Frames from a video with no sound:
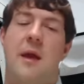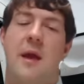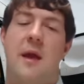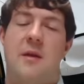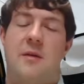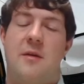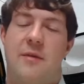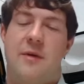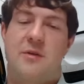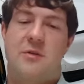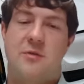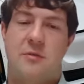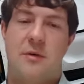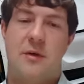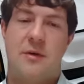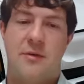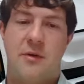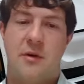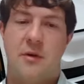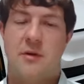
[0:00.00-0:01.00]
individual
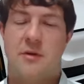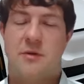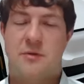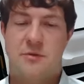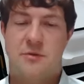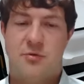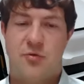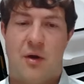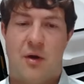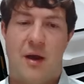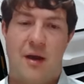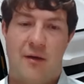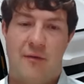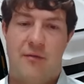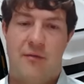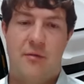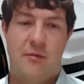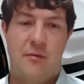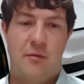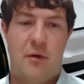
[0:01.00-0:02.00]
is going to
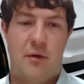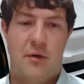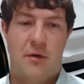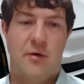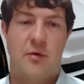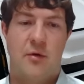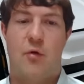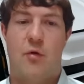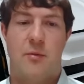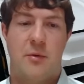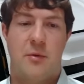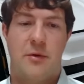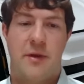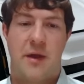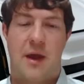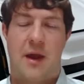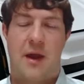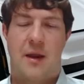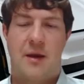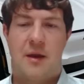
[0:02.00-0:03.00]
drive on a normal
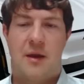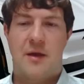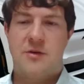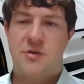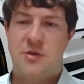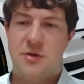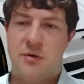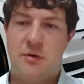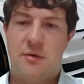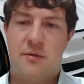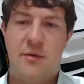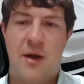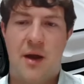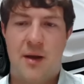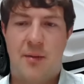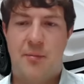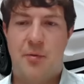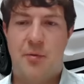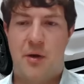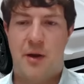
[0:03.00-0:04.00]
day, unless you've
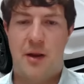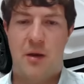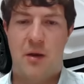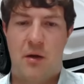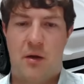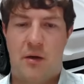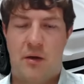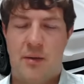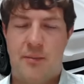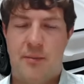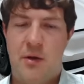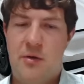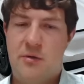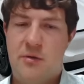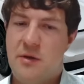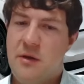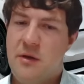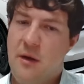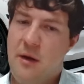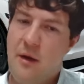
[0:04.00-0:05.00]
got a pretty long
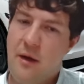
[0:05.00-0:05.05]
commute.